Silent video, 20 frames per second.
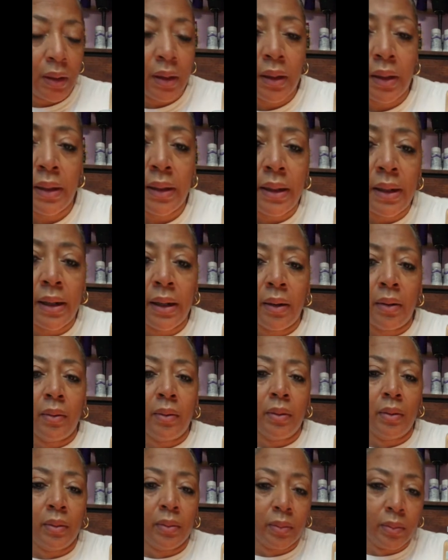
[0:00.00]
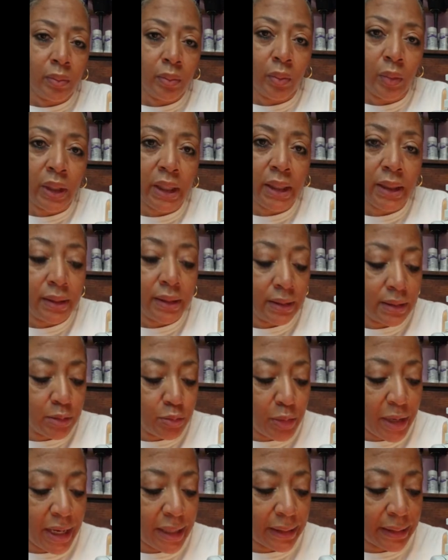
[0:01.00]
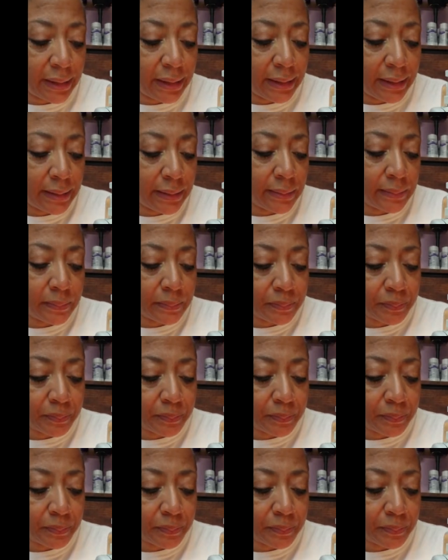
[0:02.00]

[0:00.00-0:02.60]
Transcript: now we get this back in.